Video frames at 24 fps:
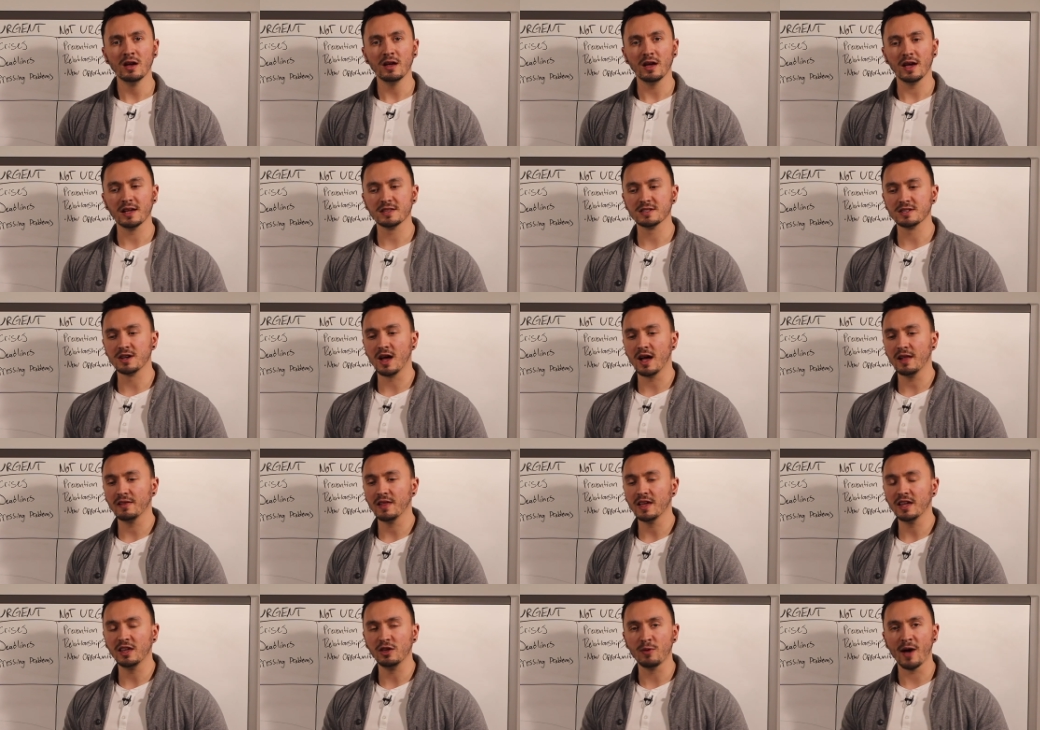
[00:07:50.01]
It's not
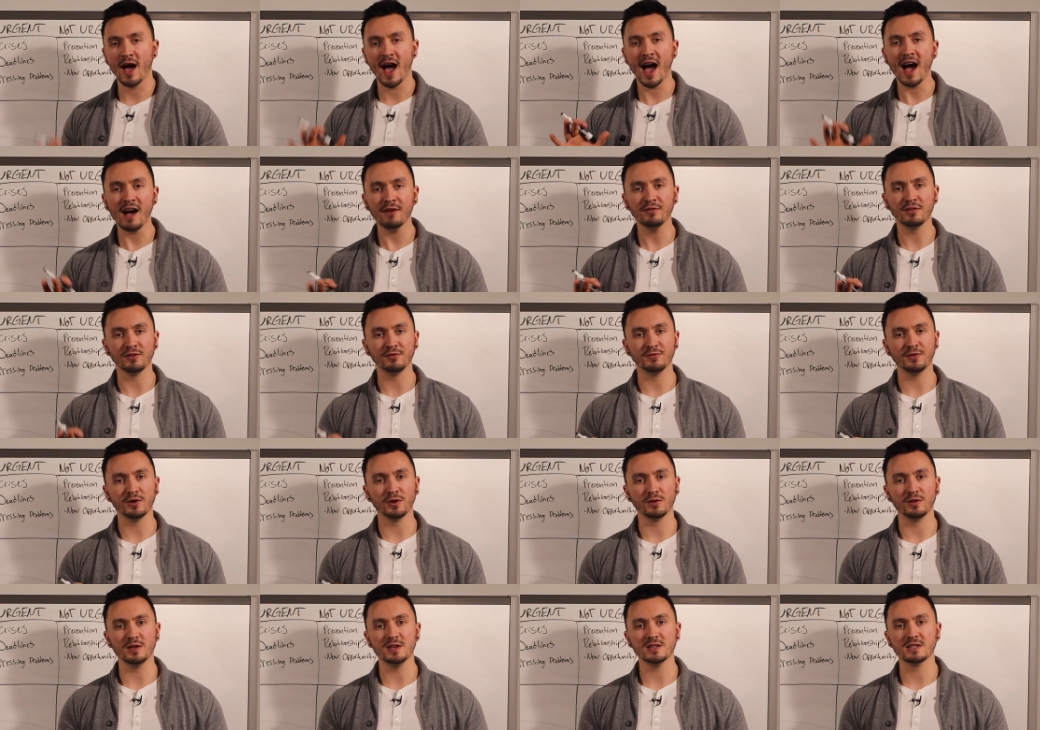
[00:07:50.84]
like you have to
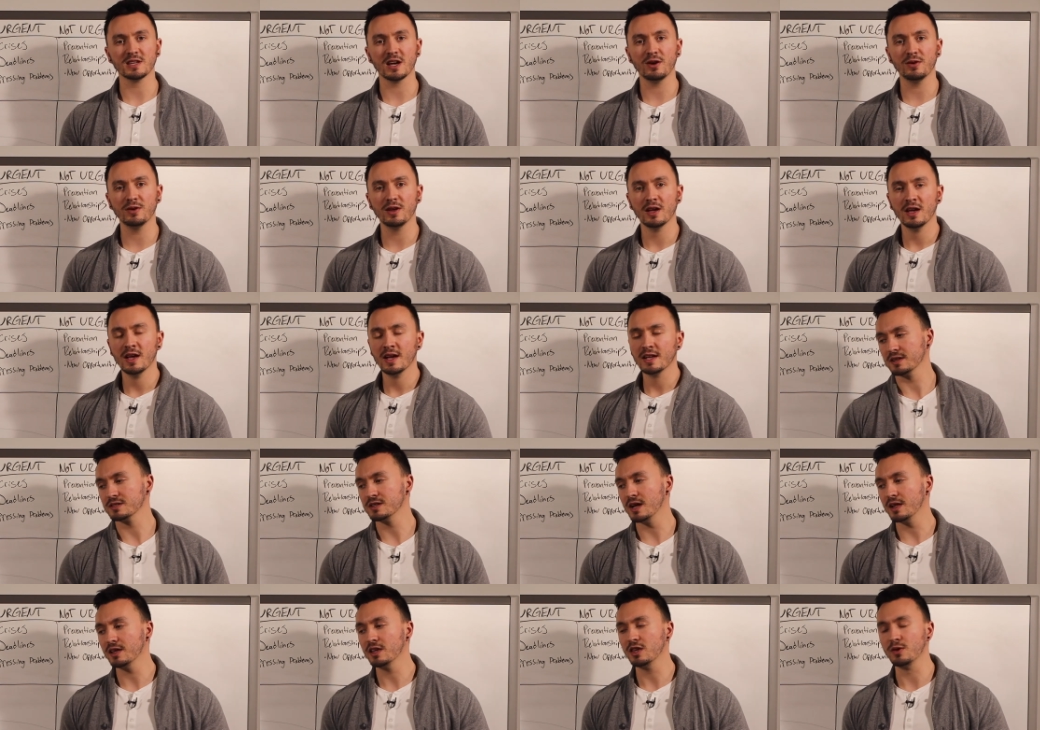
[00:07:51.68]
fill these out.
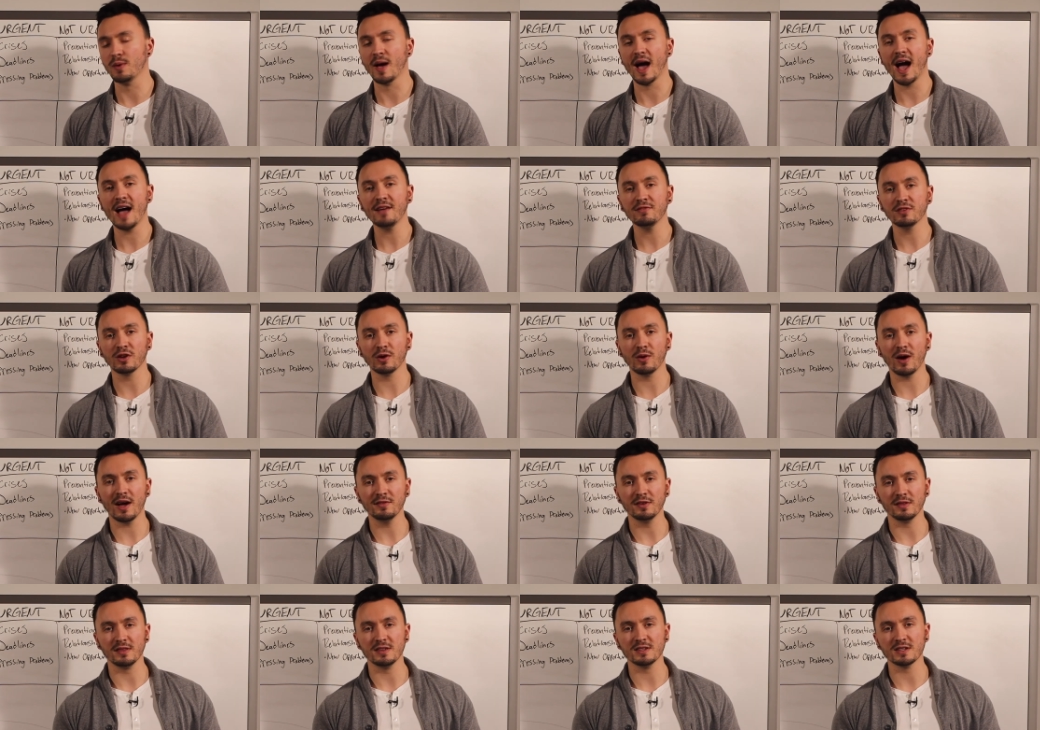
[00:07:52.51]
It's not like you have to go
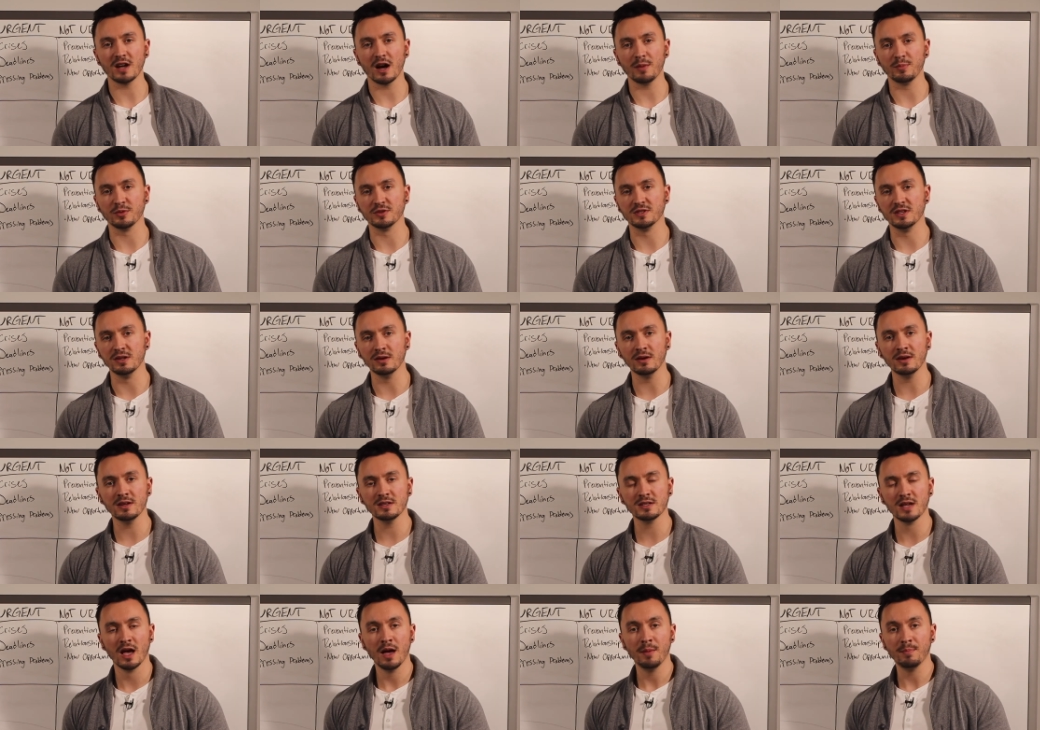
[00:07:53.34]
after these
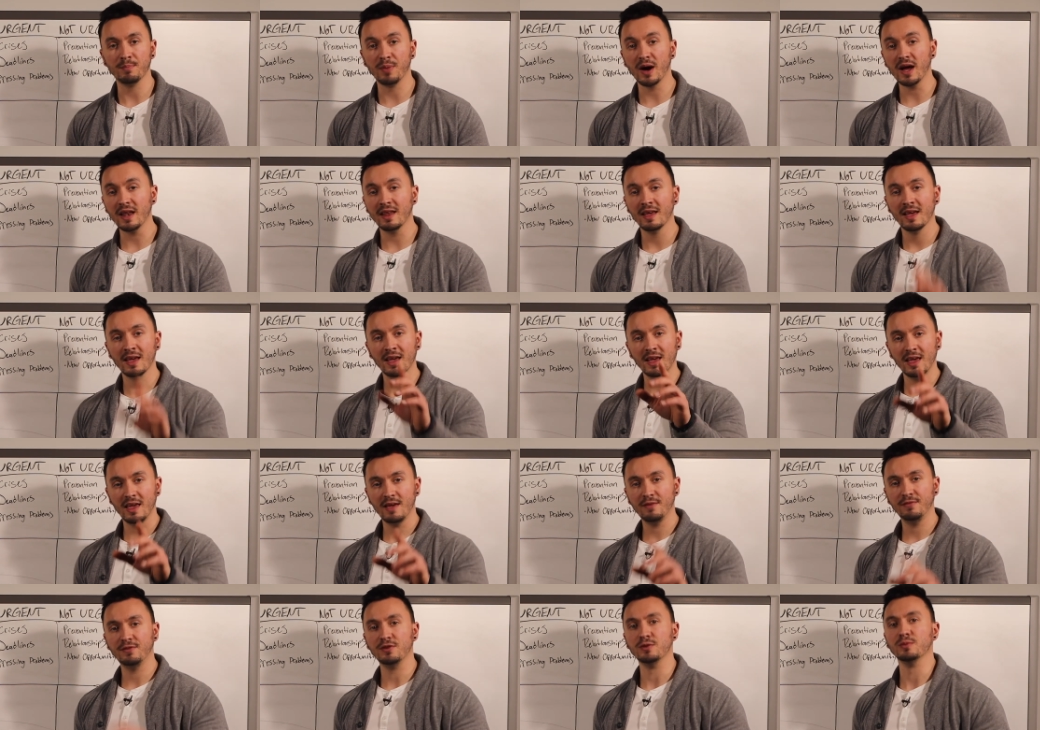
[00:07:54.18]
opportunities. But
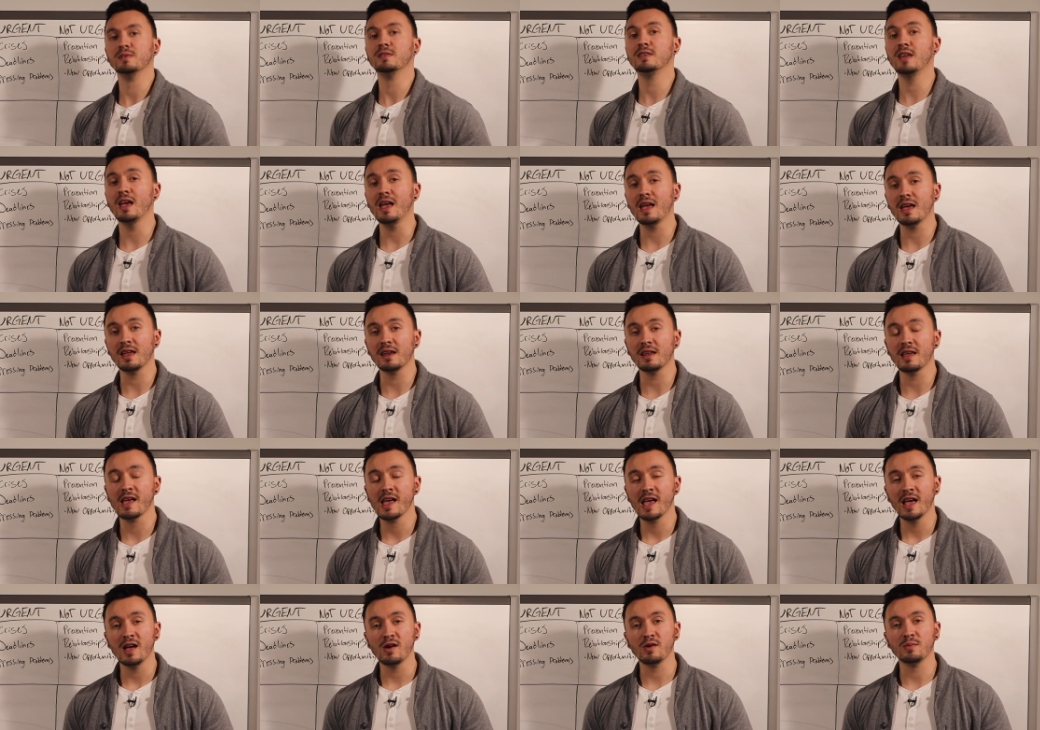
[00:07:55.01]
if you did,
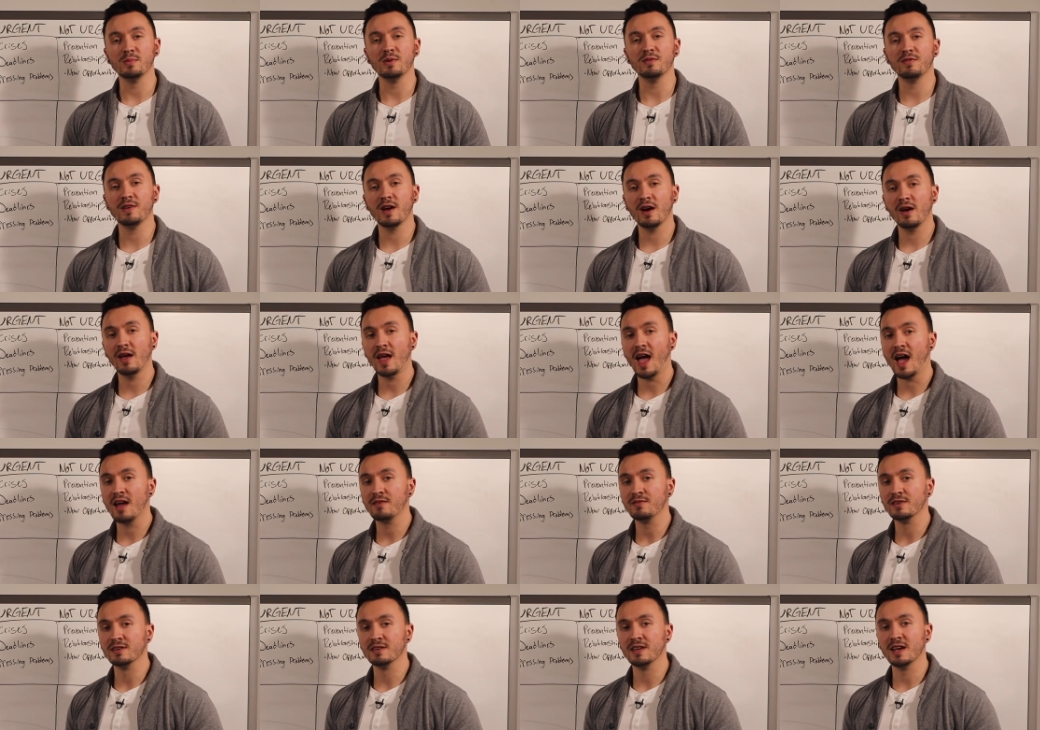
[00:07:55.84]
it would be very
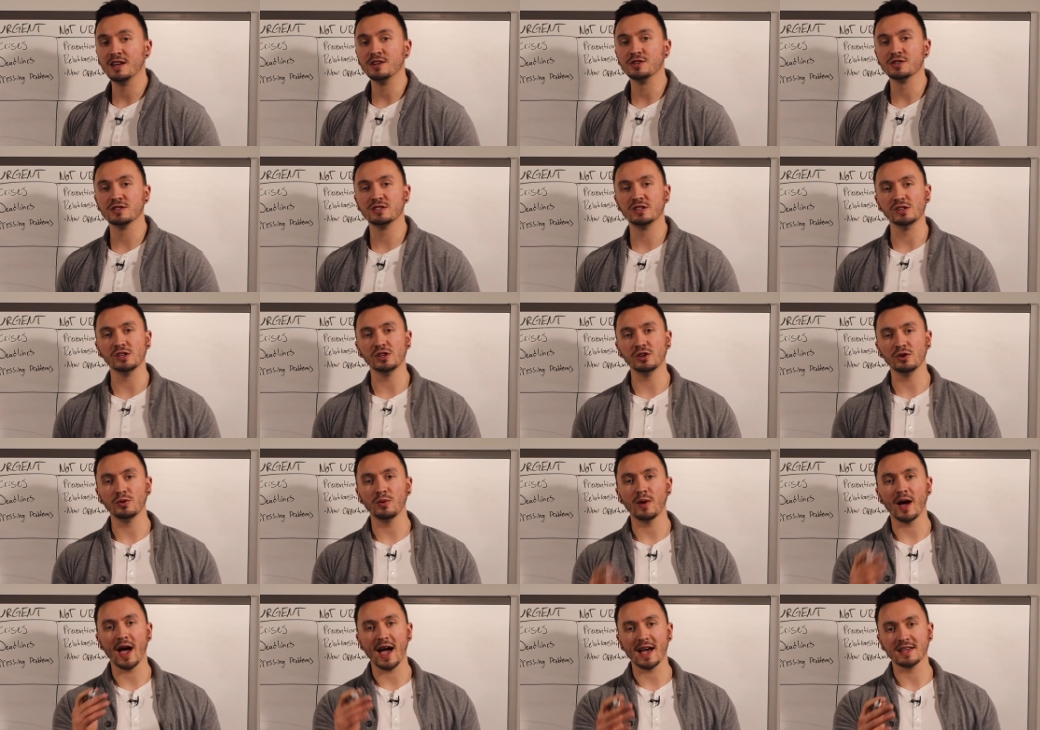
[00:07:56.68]
advantageous to
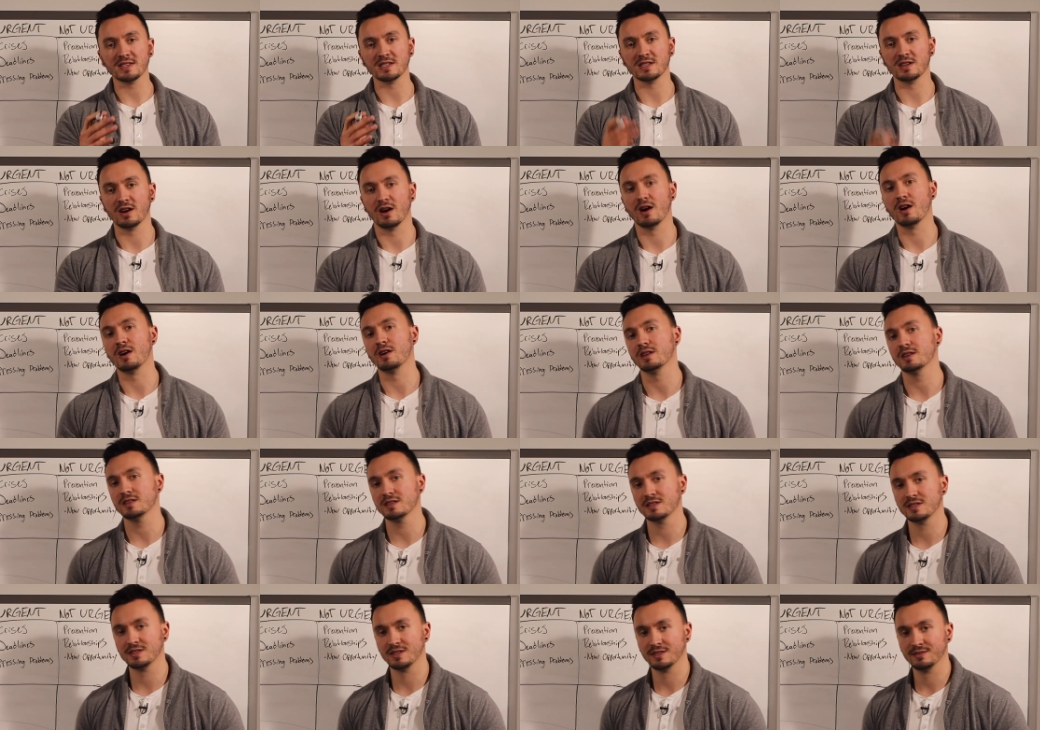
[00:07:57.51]
you as an
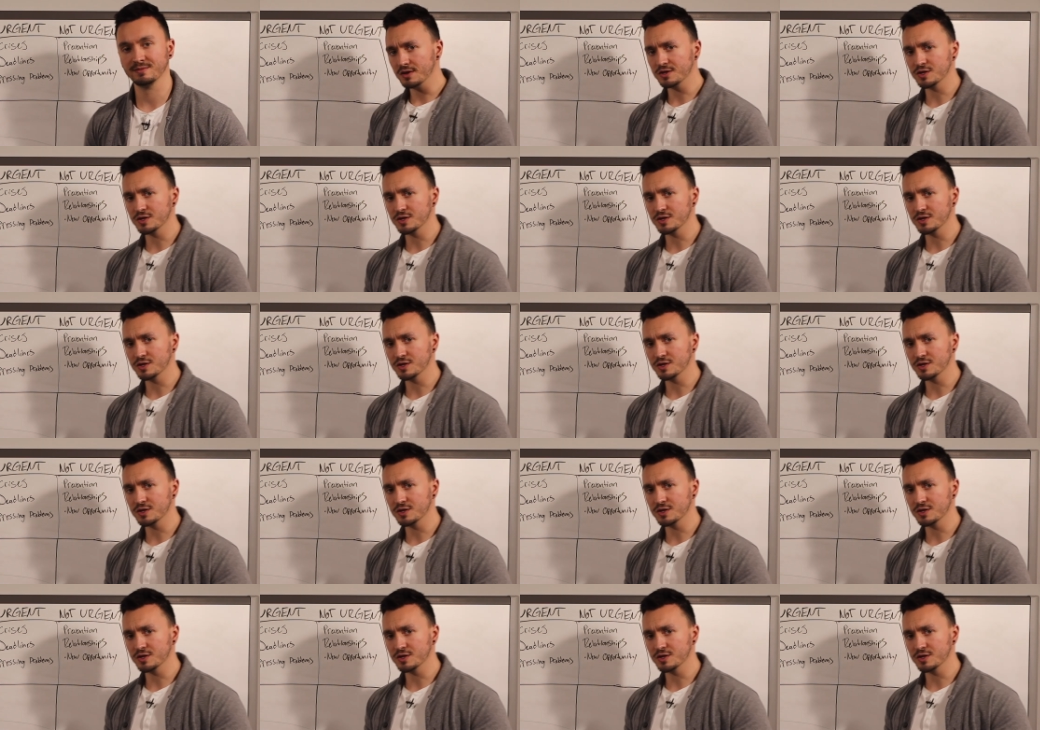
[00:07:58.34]
artist.